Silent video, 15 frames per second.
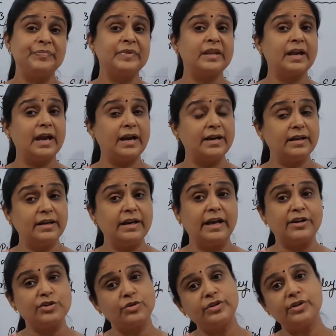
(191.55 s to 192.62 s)
and
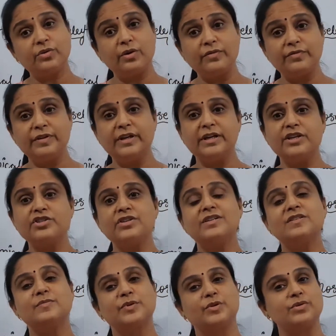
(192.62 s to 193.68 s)
electronic configuration is
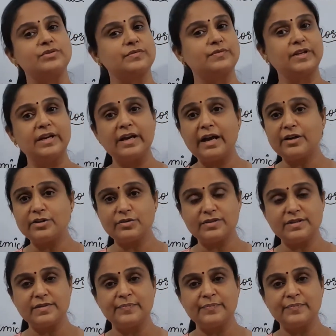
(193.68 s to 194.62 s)
because of the electrons,